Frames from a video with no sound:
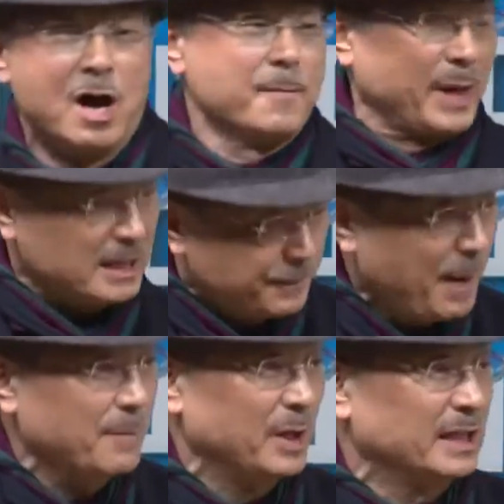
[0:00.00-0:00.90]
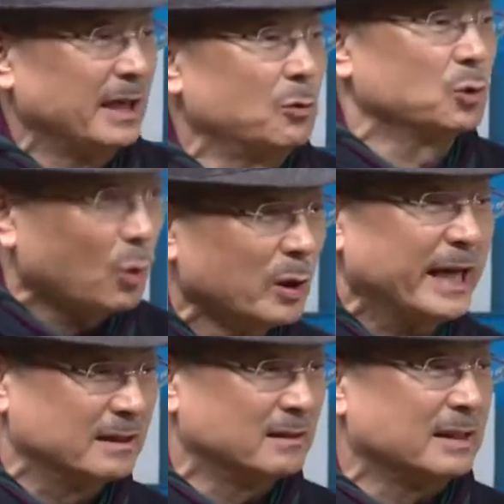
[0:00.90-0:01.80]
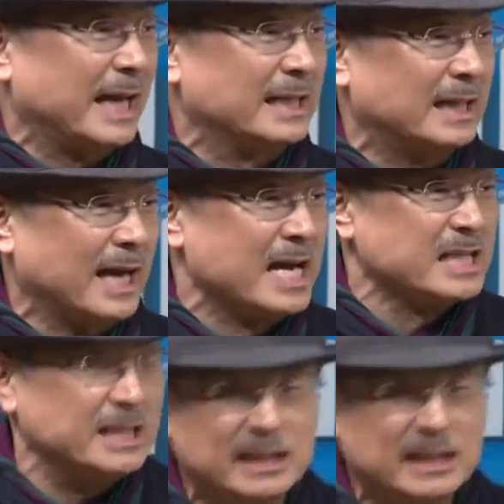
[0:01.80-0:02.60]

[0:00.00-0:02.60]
and so on like that. You earn money quickly